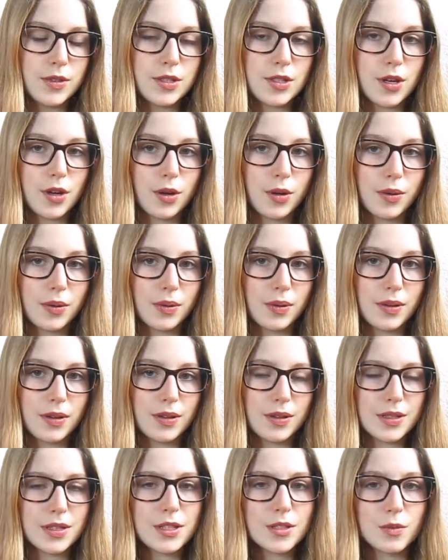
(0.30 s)
So
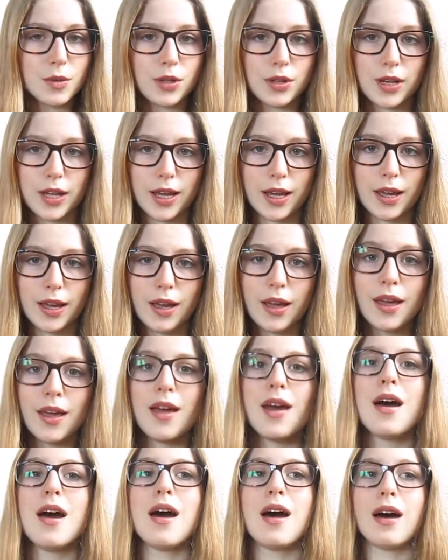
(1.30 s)
this morning
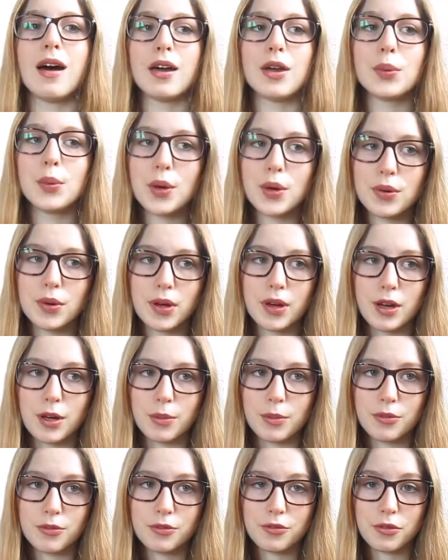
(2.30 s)
I woke
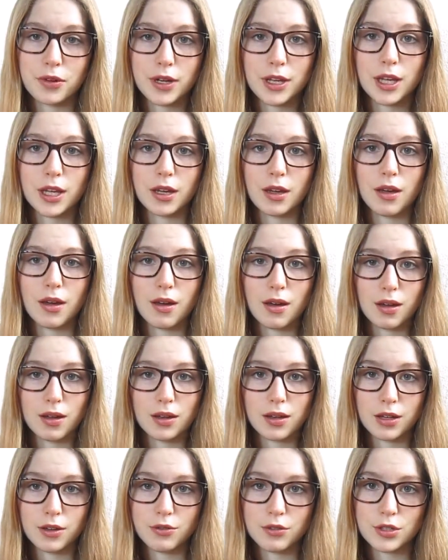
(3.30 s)
up freaking
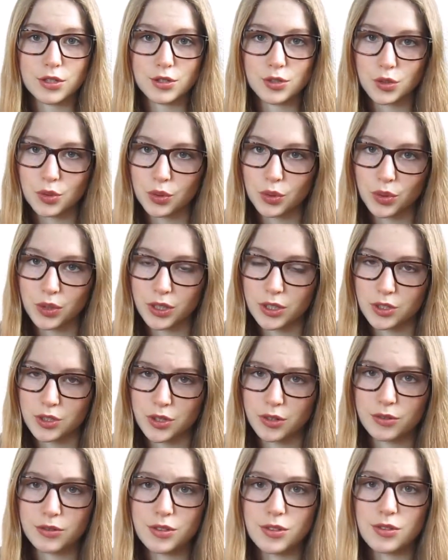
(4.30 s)
early for school
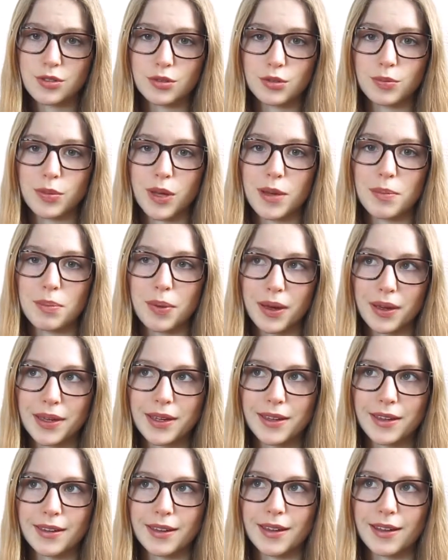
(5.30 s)
and drove to school by
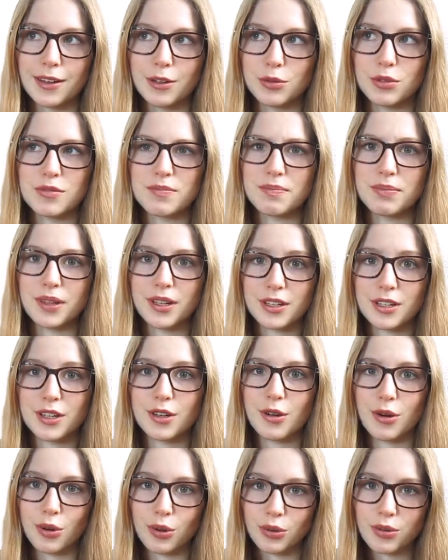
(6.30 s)
bike, and it was
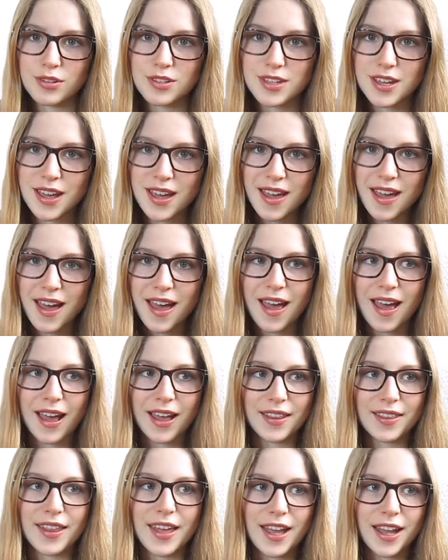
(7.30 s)
bloody cold,
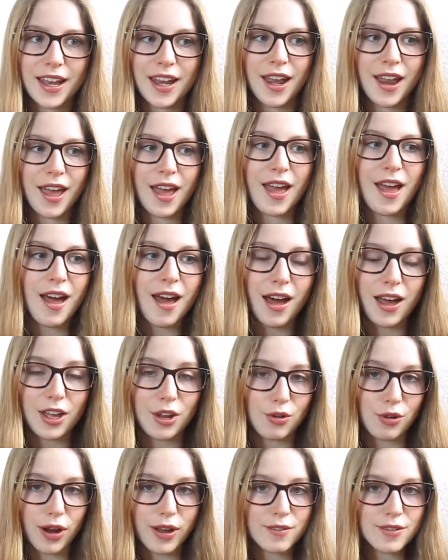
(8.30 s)
and then
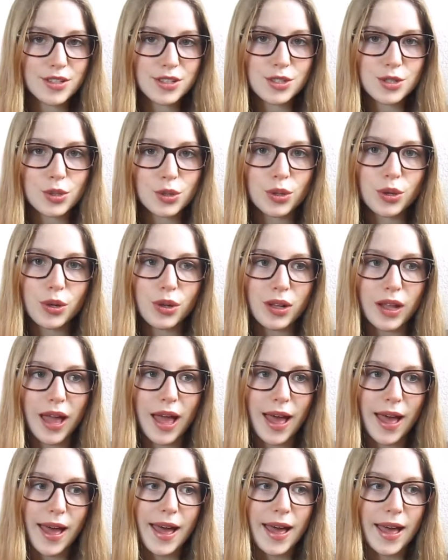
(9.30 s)
I arrive at
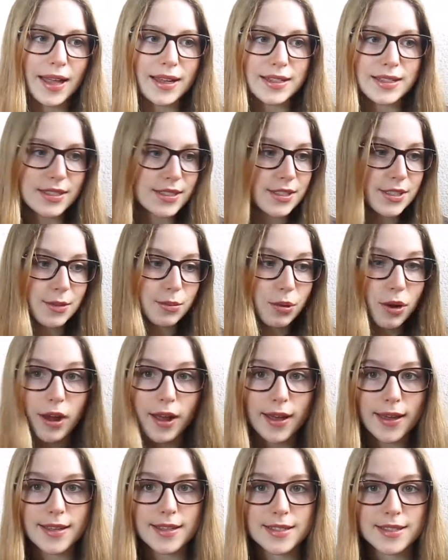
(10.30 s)
school and
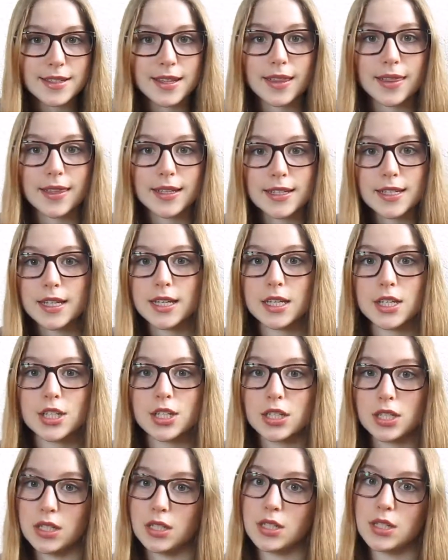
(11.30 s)
surprise, the
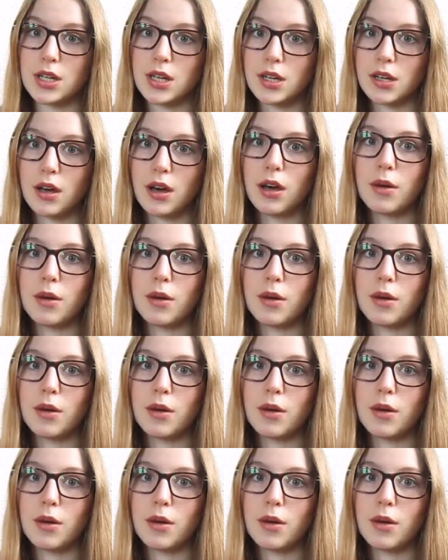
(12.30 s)
teacher didn't turn